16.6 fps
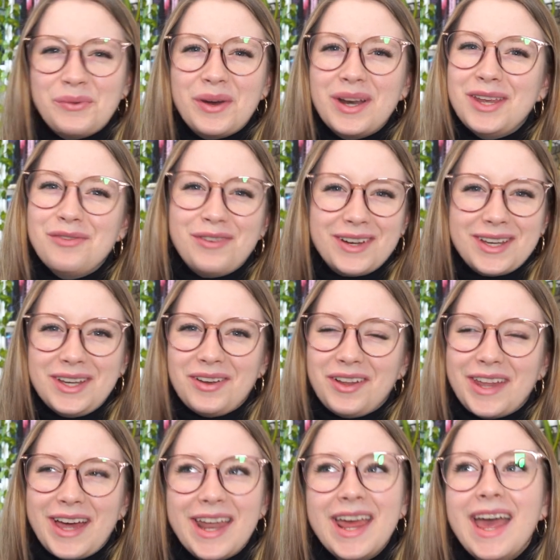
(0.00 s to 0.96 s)
what do you fucking
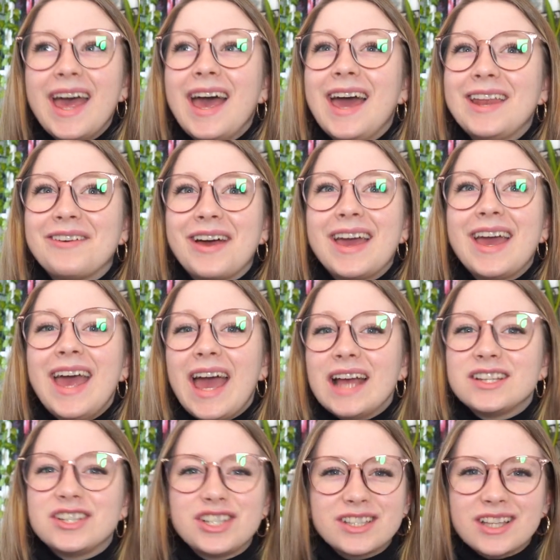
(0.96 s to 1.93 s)
call that anyway
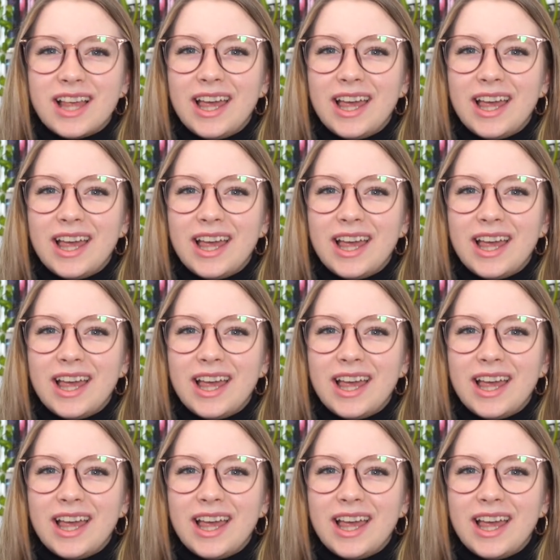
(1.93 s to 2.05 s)
and she's